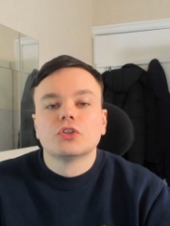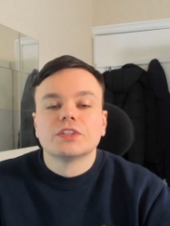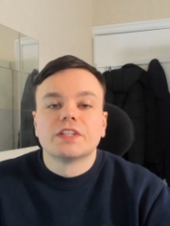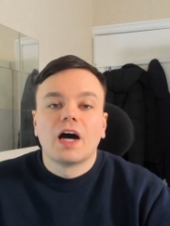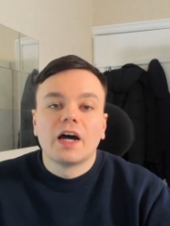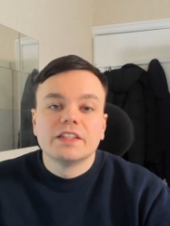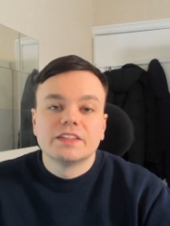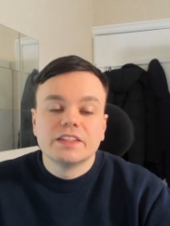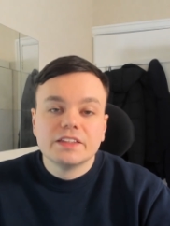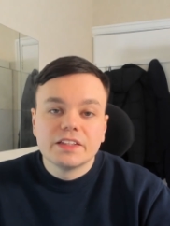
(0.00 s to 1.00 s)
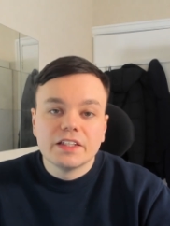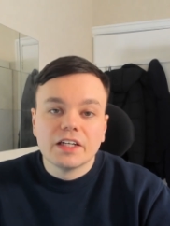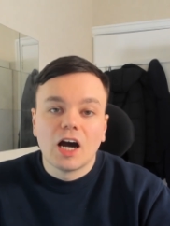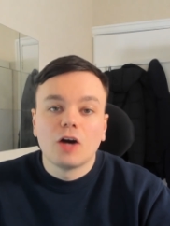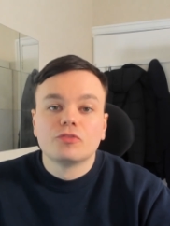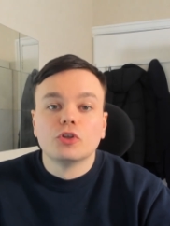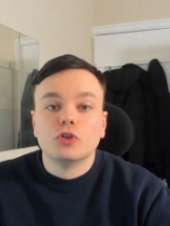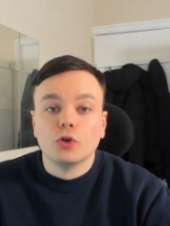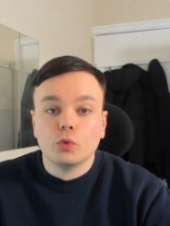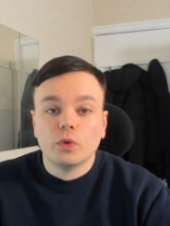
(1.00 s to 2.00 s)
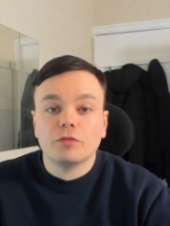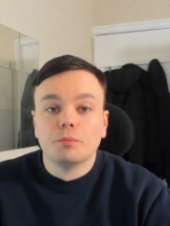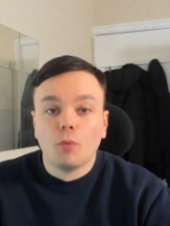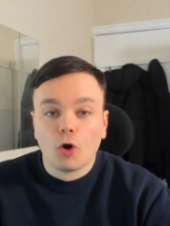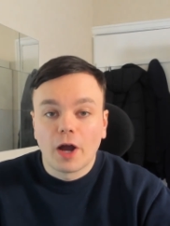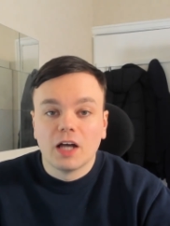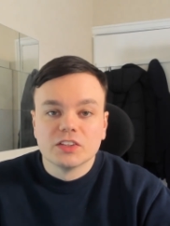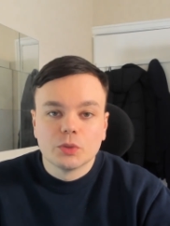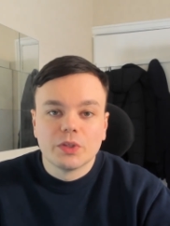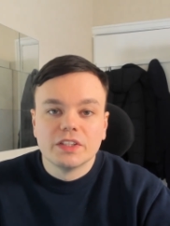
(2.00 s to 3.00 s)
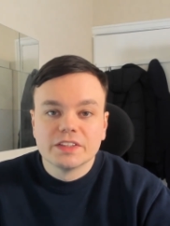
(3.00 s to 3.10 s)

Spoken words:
does the ICD have to do with MOG antibody